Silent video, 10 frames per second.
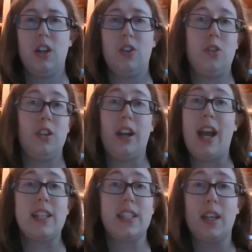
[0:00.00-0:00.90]
or
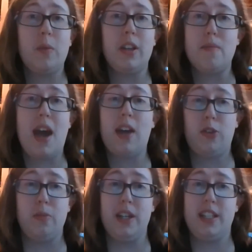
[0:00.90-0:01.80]
asking where the
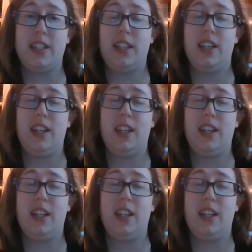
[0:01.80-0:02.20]
bathroom is.